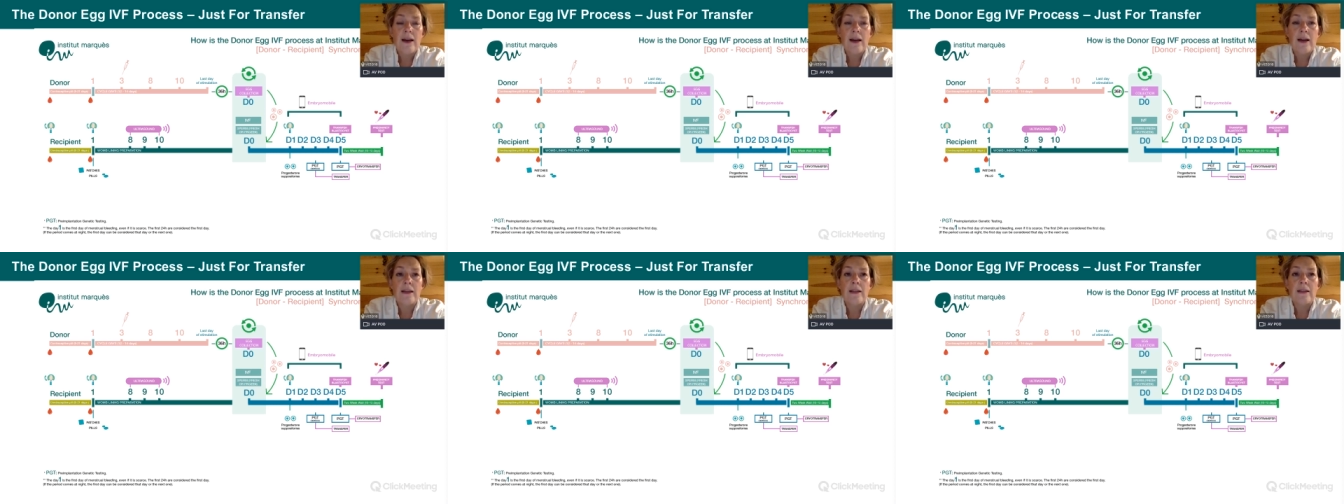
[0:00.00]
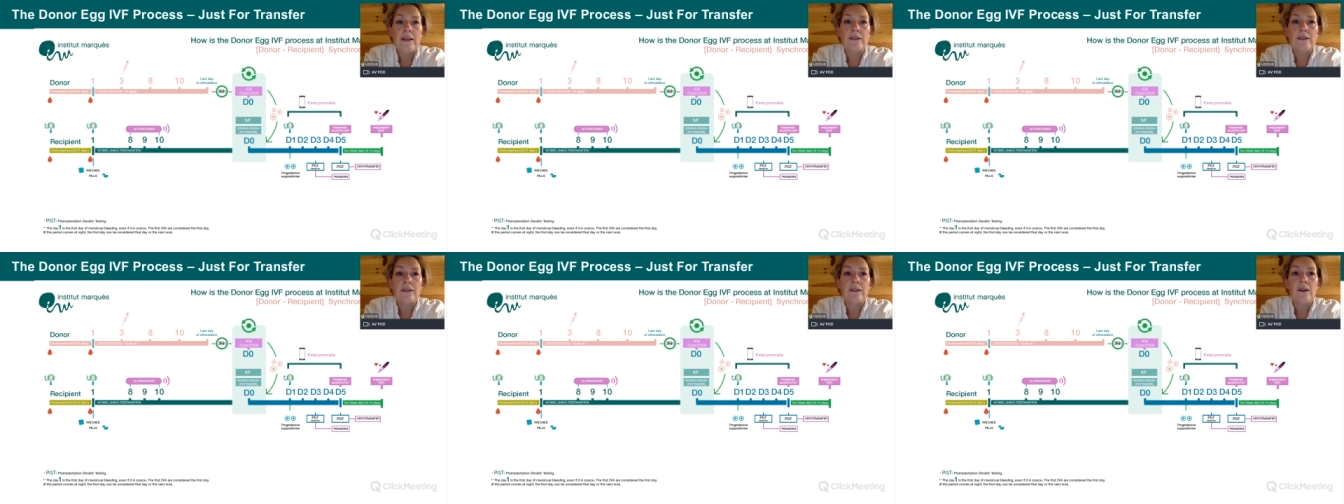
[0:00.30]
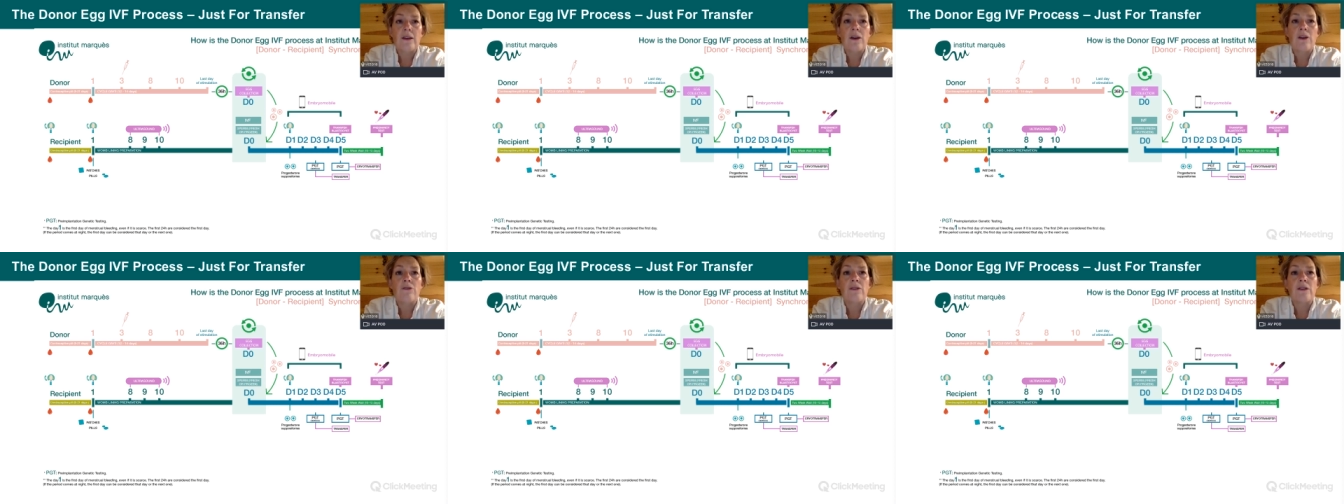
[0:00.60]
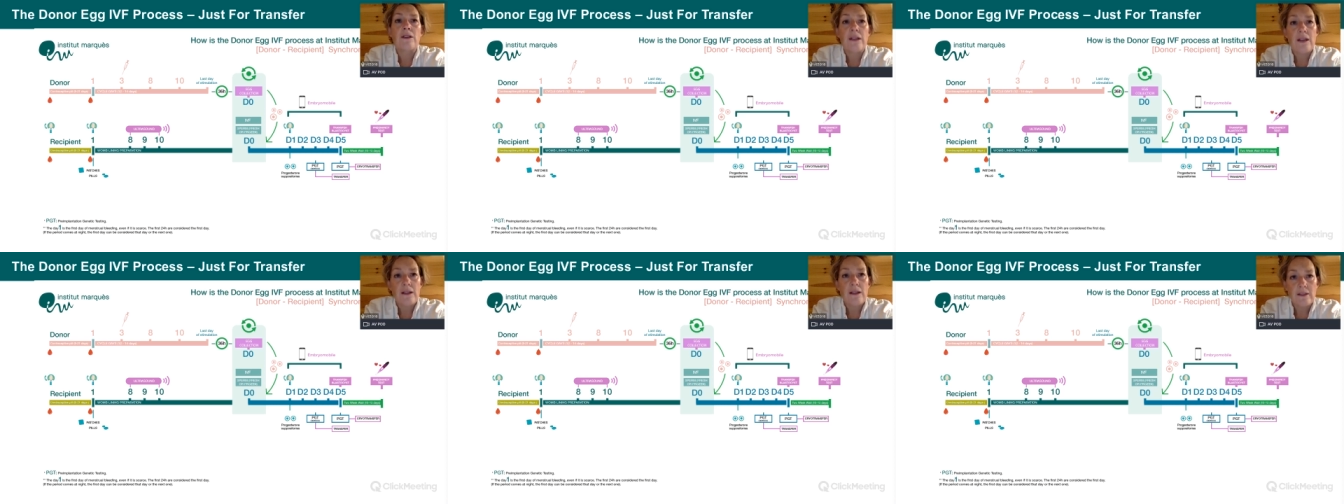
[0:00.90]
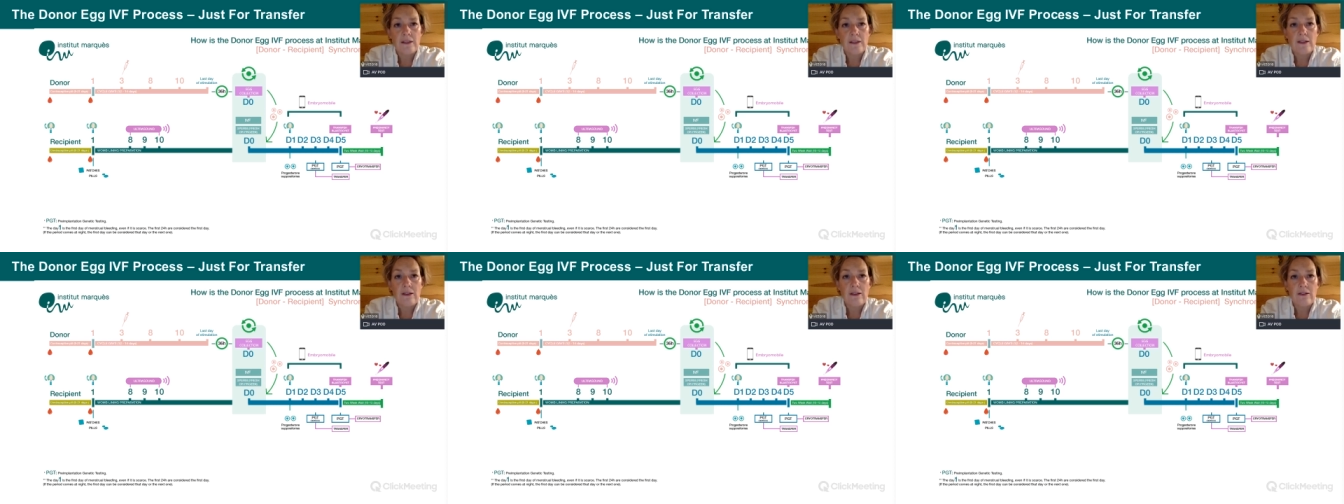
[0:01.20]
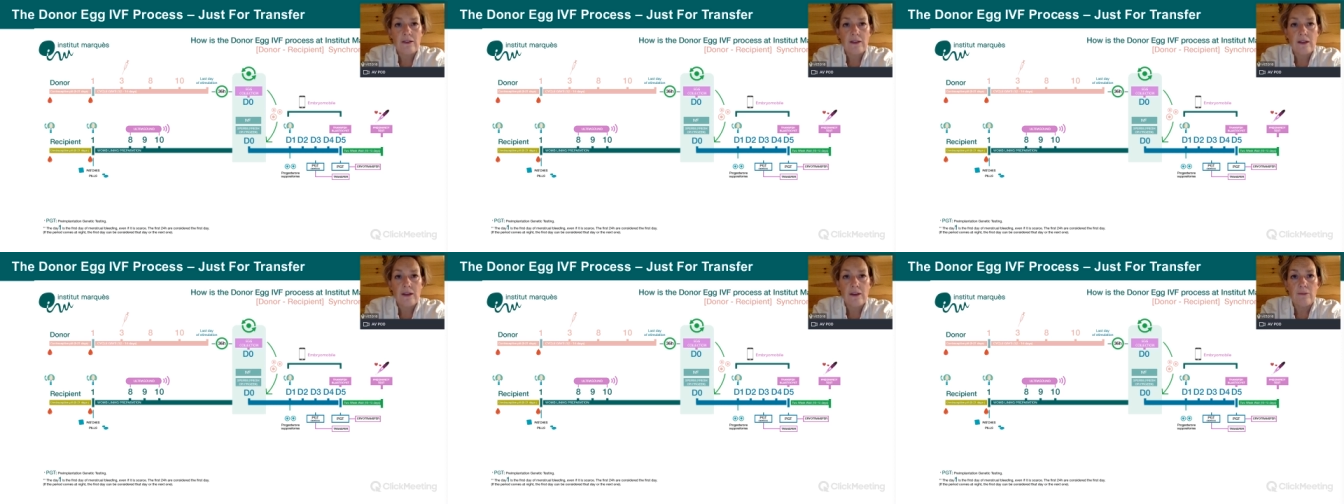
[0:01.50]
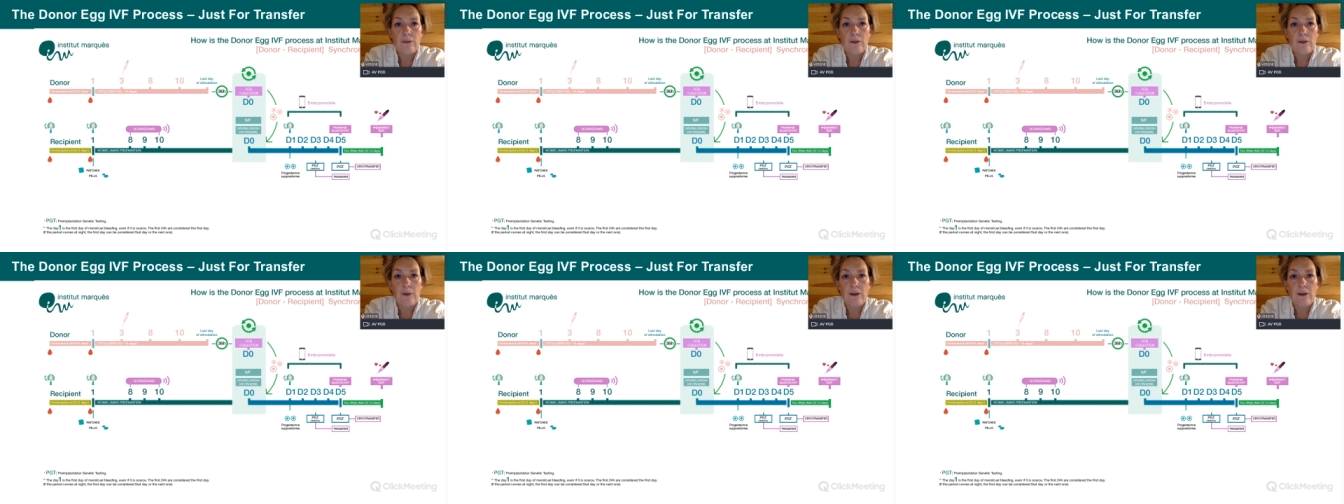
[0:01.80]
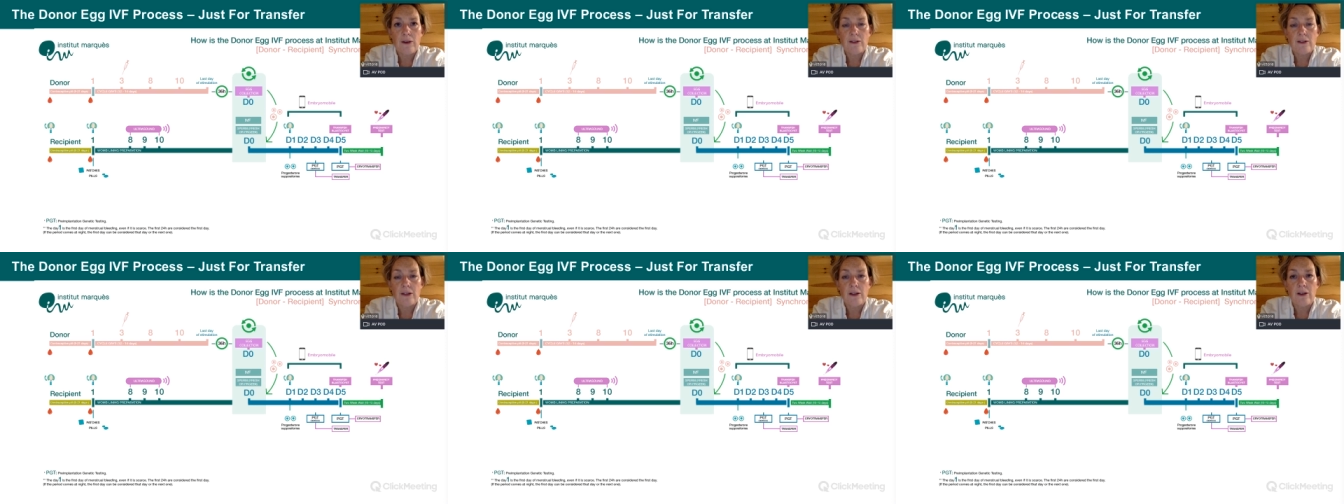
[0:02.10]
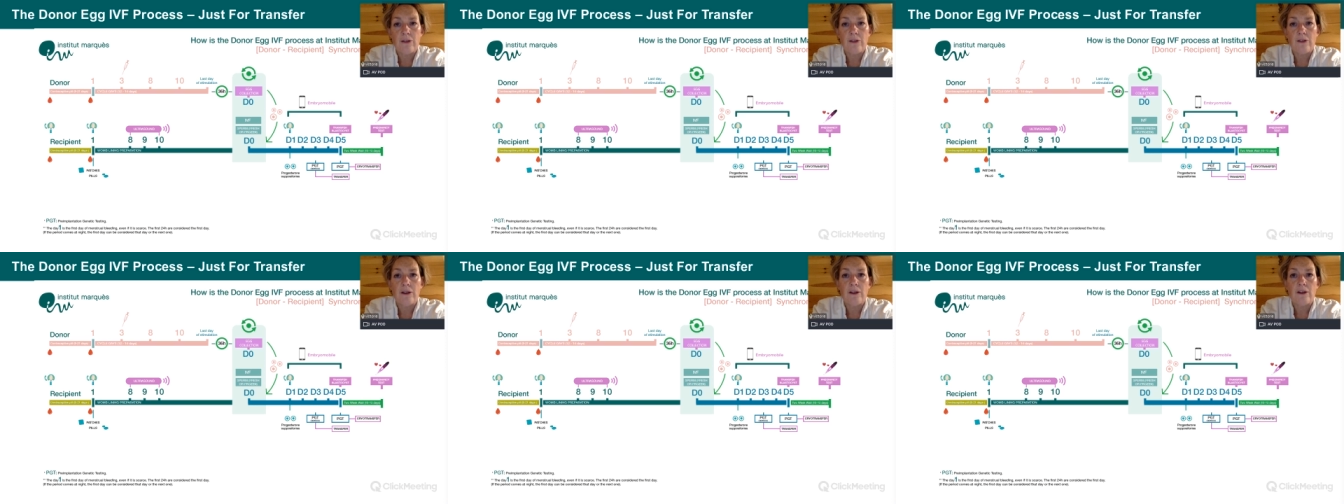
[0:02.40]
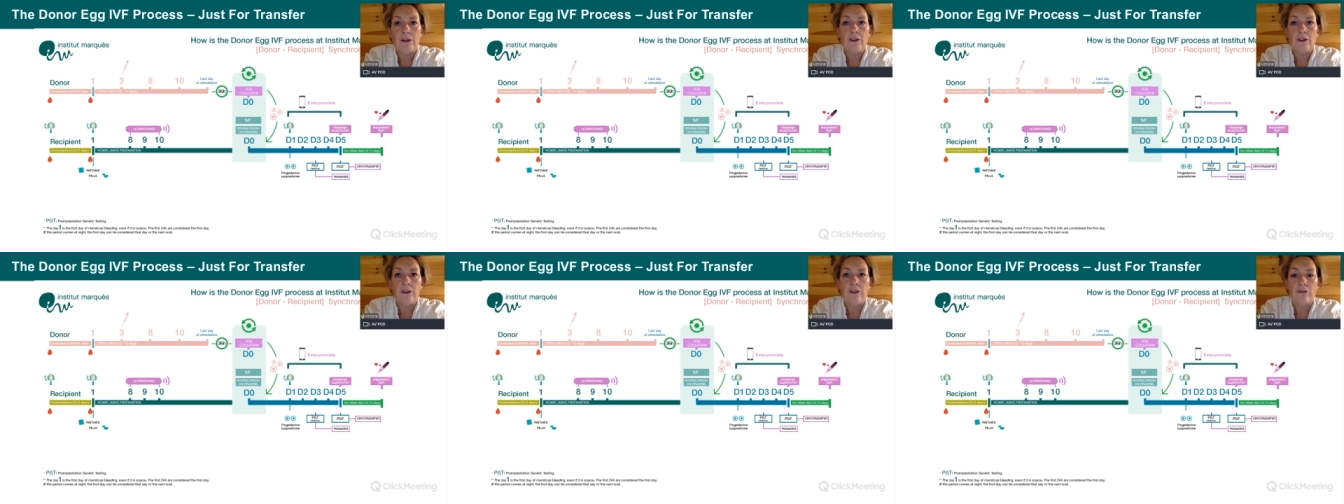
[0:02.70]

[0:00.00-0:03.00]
and it's only necessary to come to Barcelona